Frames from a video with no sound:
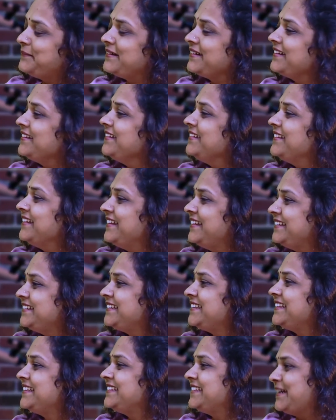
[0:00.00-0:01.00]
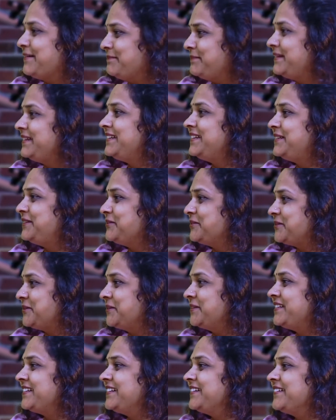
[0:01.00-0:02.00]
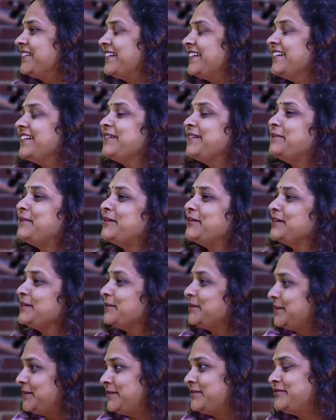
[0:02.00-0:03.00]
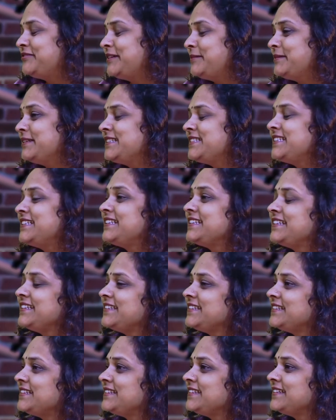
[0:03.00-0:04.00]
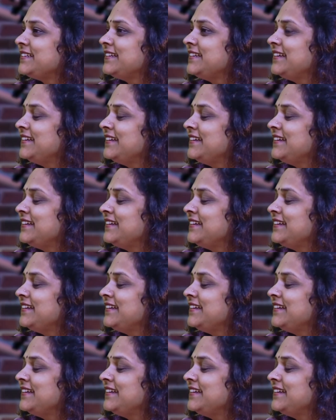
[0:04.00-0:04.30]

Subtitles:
Makarand, nice example that you quoted, okay, about our famous series.